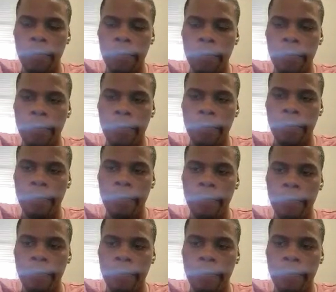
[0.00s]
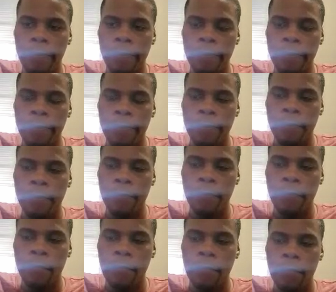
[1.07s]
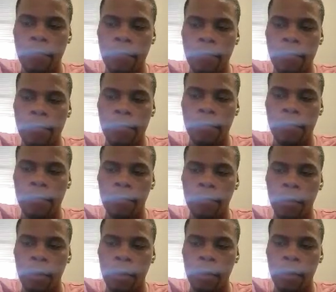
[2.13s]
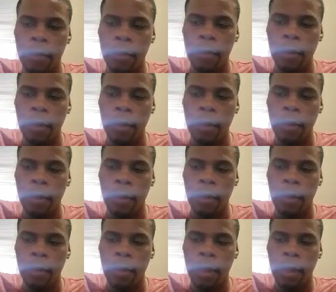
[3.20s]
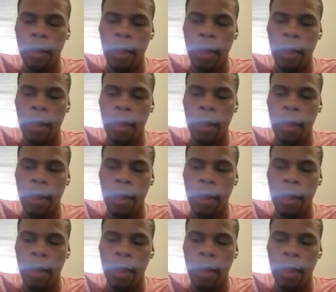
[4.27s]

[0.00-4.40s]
(silence)